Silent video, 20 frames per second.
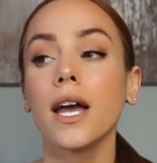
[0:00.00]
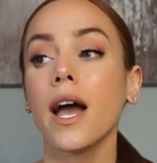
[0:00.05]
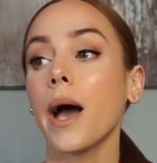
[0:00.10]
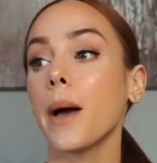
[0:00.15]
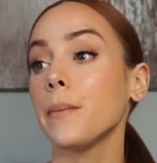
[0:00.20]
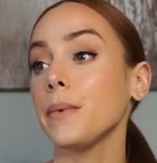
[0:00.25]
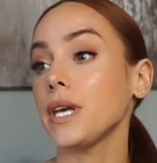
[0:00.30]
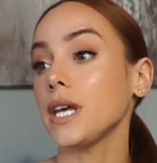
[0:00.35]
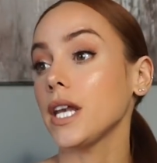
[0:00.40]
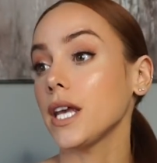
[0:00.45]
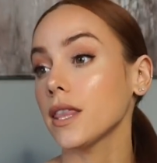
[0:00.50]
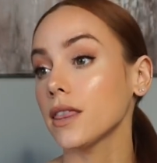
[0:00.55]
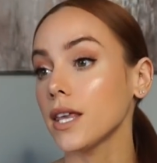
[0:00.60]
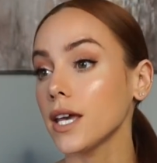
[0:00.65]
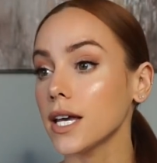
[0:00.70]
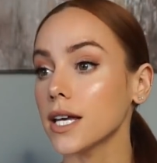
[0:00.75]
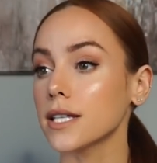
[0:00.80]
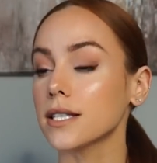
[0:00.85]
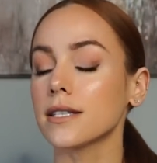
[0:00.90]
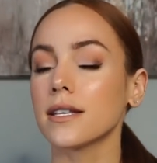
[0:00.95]
I'm eating
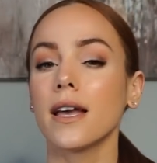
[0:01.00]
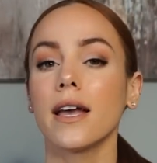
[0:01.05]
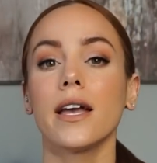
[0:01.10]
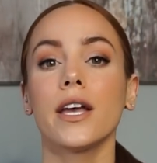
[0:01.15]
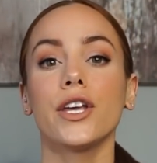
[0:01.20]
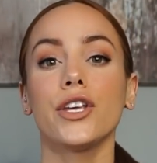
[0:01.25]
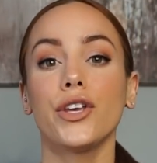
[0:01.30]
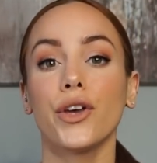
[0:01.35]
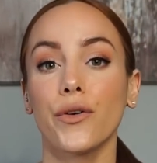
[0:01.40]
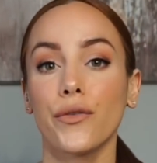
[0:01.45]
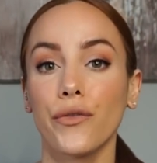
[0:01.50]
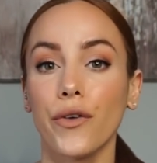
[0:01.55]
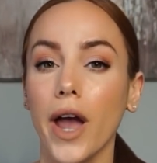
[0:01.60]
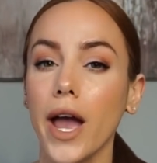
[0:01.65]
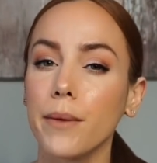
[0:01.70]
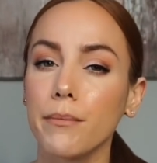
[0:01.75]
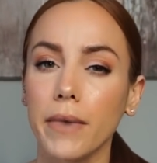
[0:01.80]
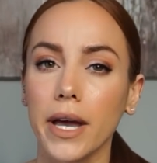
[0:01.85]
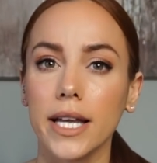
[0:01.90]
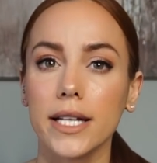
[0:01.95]
this. Your
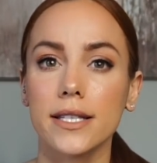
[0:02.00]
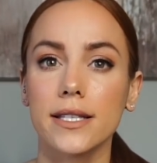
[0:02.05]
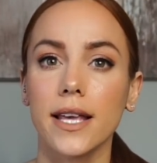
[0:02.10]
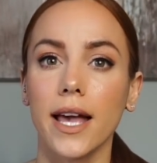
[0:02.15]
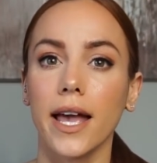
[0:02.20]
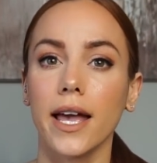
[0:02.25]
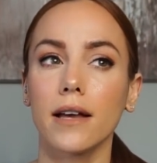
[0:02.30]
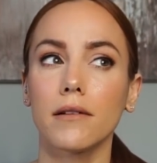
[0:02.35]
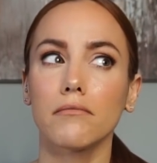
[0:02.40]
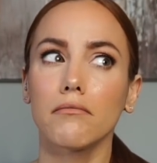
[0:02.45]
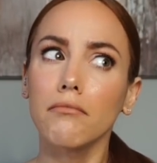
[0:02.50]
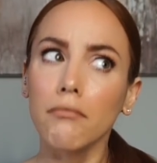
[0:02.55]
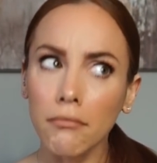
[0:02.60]
friend might say,